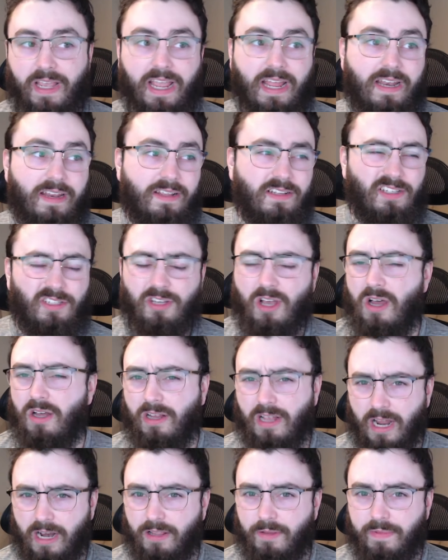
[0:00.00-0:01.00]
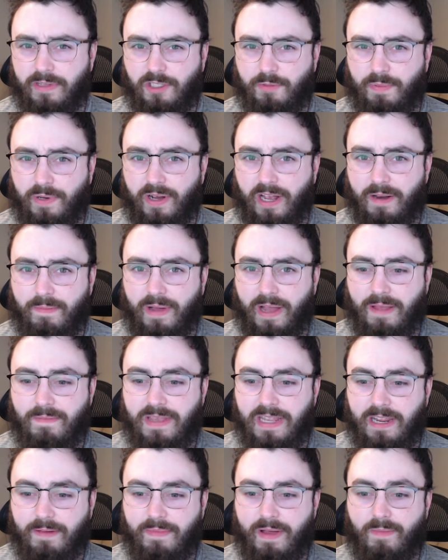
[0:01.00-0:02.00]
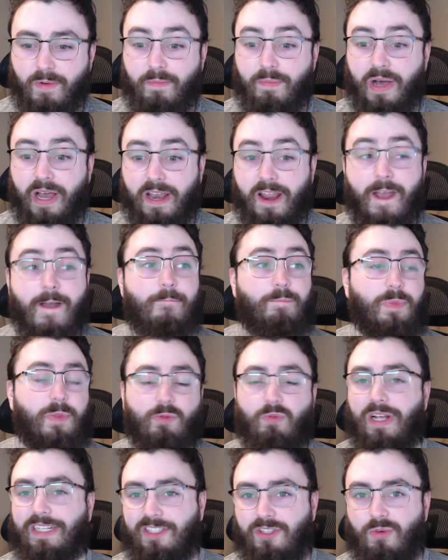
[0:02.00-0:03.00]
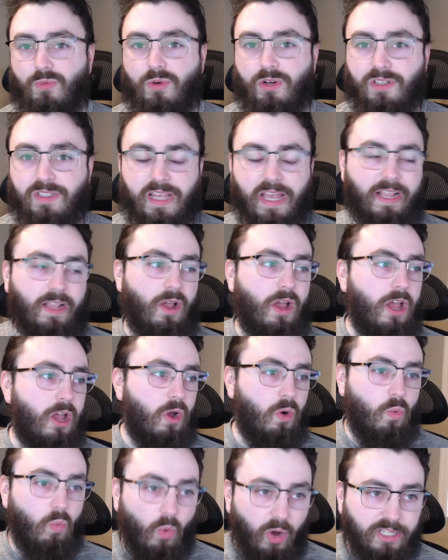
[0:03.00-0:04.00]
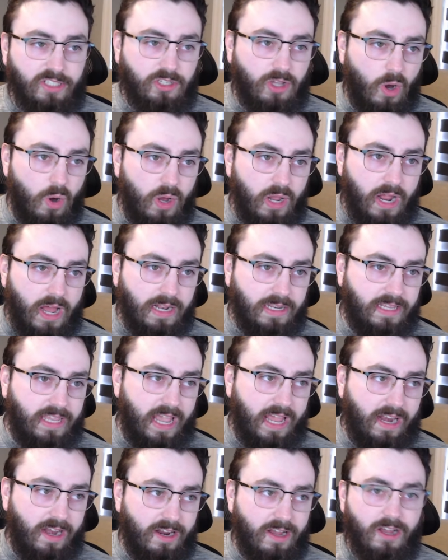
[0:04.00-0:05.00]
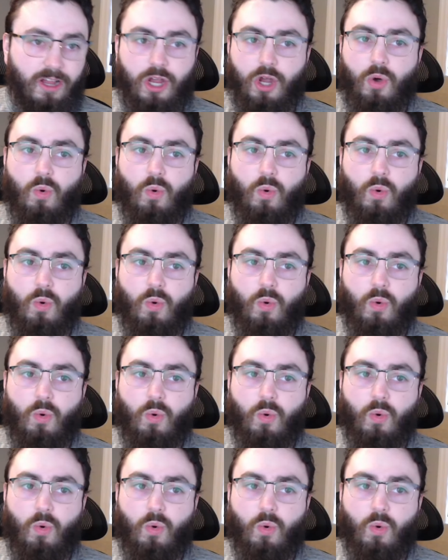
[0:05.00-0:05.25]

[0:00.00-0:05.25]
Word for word: and it got a little bit spearheaded by a media member, but the rest of the world's like, what's going on, Canada?